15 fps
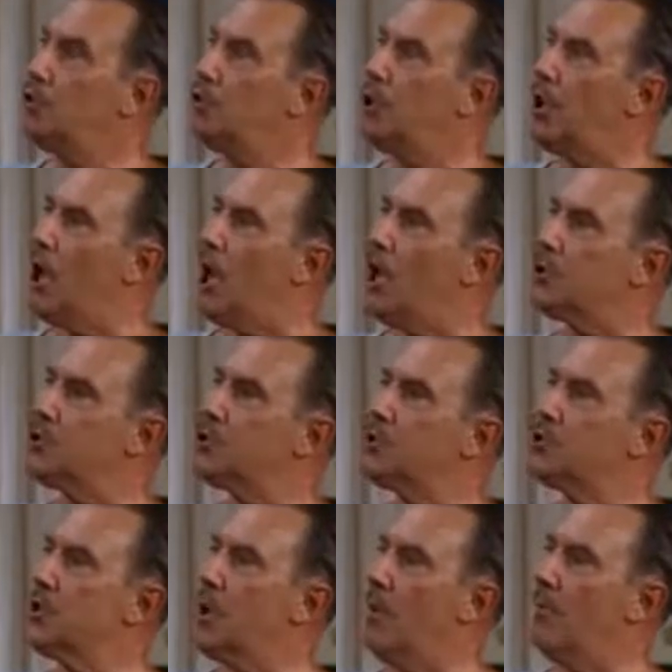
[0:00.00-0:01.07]
Just
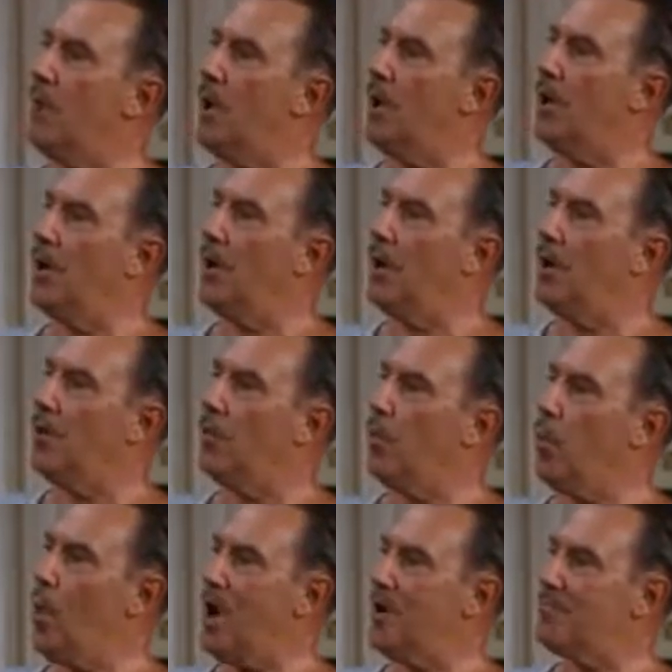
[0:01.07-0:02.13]
a minute.
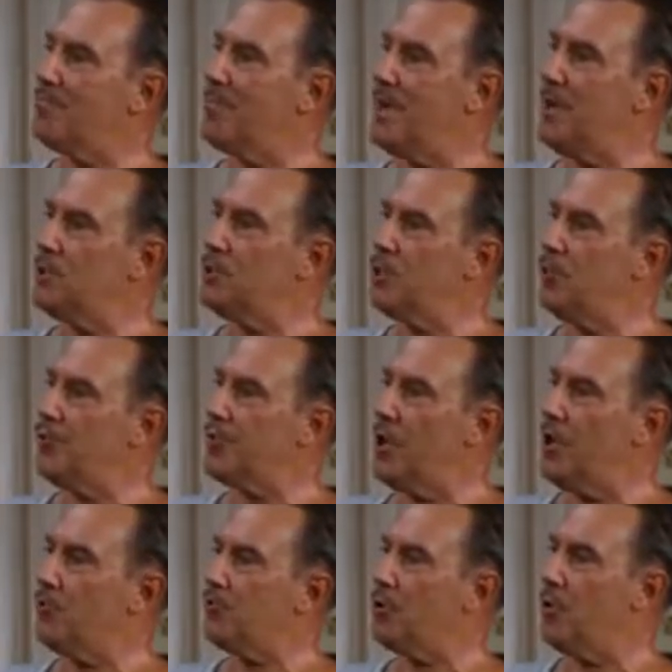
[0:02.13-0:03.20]
What makes you
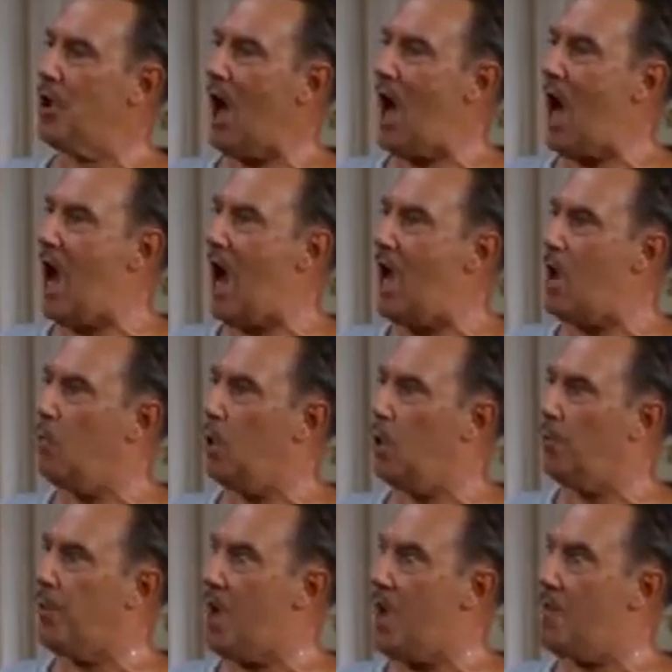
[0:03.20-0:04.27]
think that I will
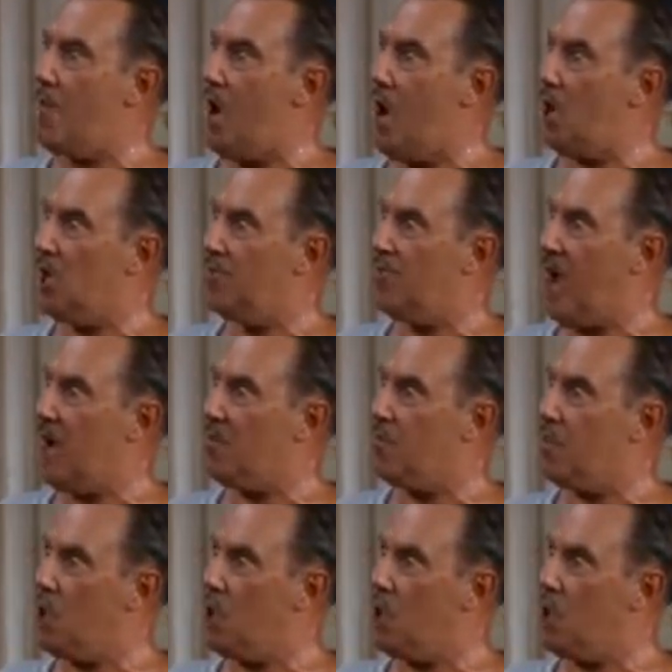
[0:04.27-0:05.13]
pay part of that